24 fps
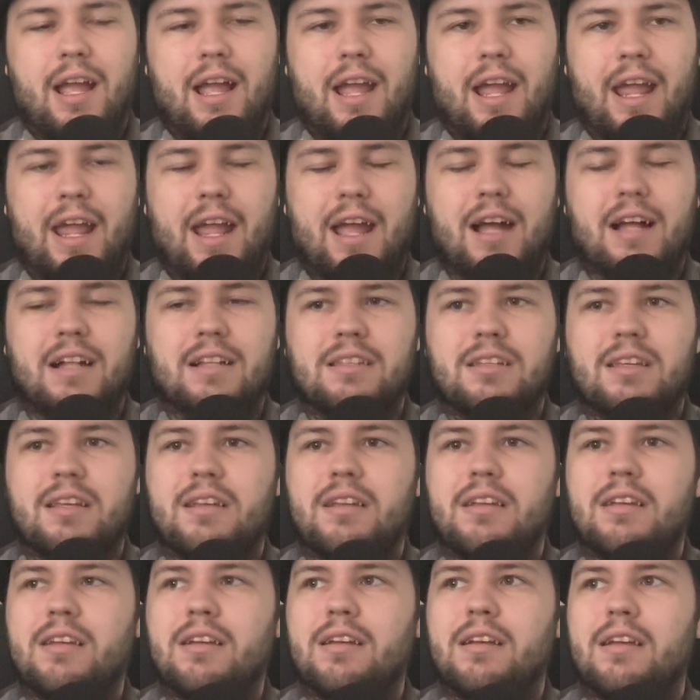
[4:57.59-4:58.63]
And
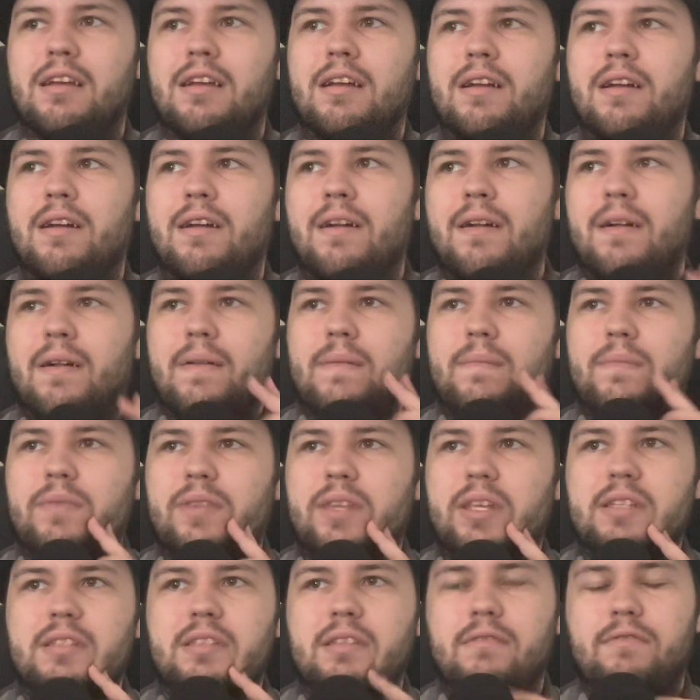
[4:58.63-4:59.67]

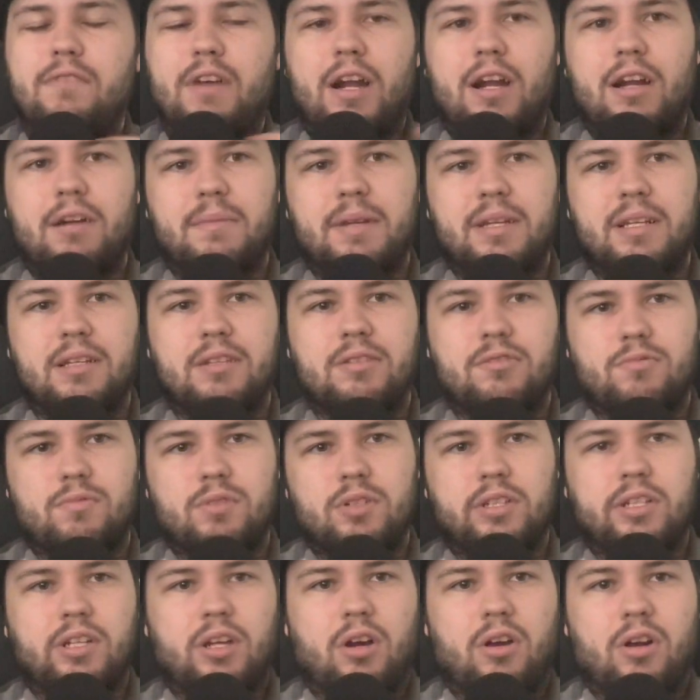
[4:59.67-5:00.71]
this environment is
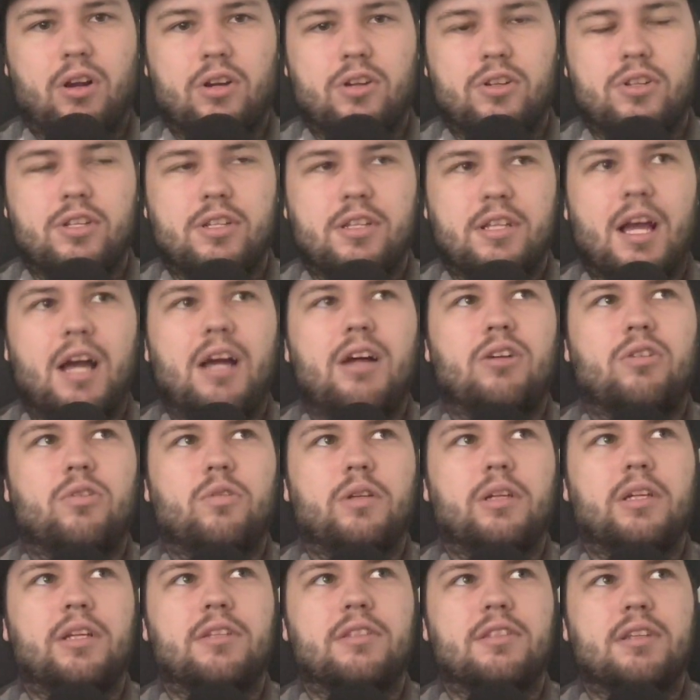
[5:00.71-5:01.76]
really harsh. Not
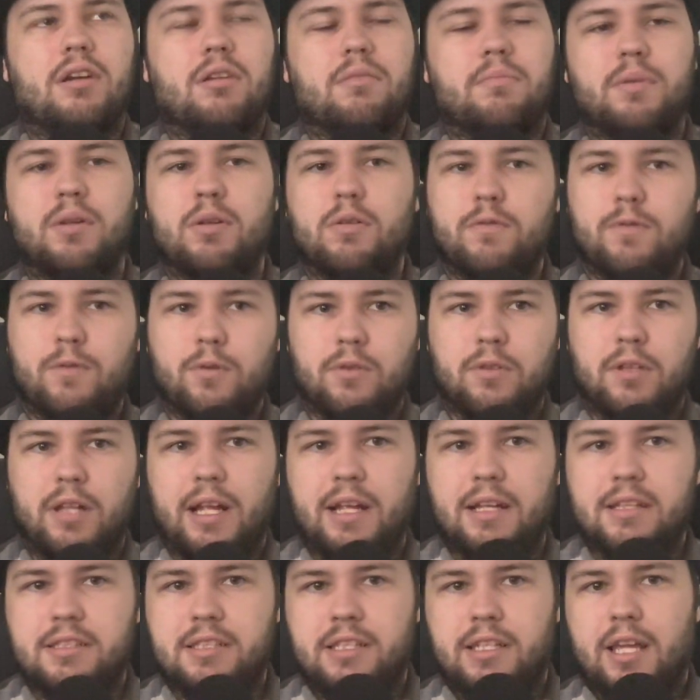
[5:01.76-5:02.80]
only is there a beautiful
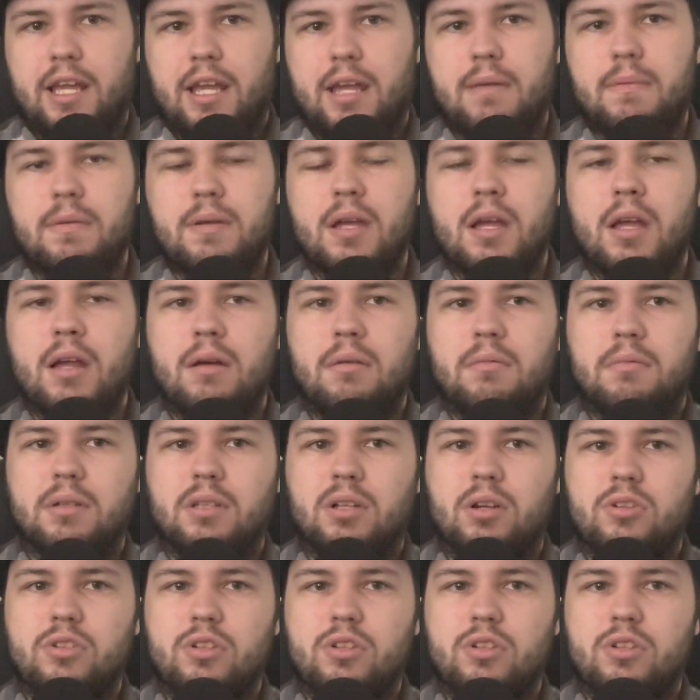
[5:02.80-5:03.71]
landscape, but there's